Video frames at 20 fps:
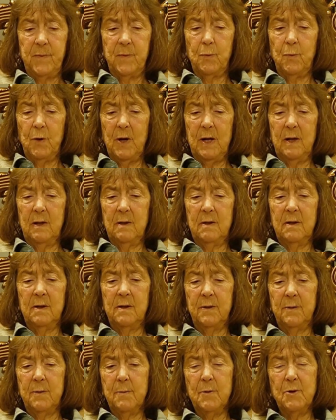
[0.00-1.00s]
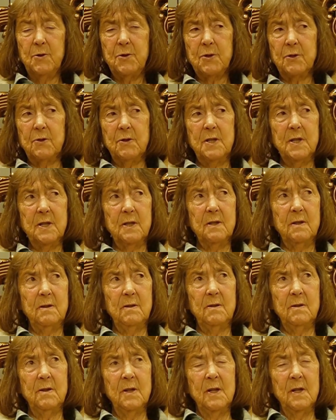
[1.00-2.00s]
Well, the most
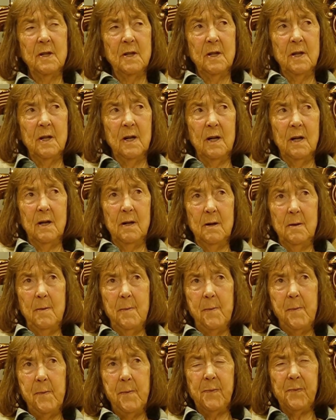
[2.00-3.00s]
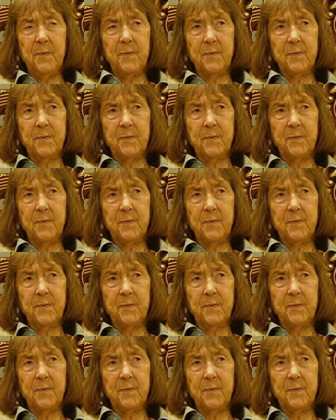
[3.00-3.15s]
critical, I